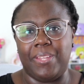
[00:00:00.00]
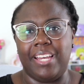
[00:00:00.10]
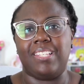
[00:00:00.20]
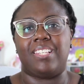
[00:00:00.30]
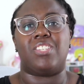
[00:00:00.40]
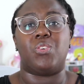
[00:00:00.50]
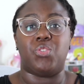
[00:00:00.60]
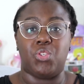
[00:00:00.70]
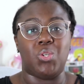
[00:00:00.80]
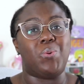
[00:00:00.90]
this, so
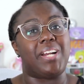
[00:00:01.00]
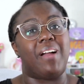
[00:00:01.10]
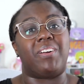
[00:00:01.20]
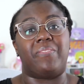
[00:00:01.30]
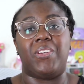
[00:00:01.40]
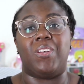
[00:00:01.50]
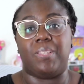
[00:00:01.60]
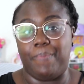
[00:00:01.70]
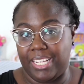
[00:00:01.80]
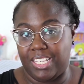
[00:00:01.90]
do whatever
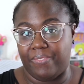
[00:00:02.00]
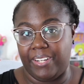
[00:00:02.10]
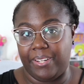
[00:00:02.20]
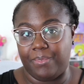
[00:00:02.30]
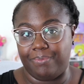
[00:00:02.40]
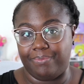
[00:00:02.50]
feels best for you.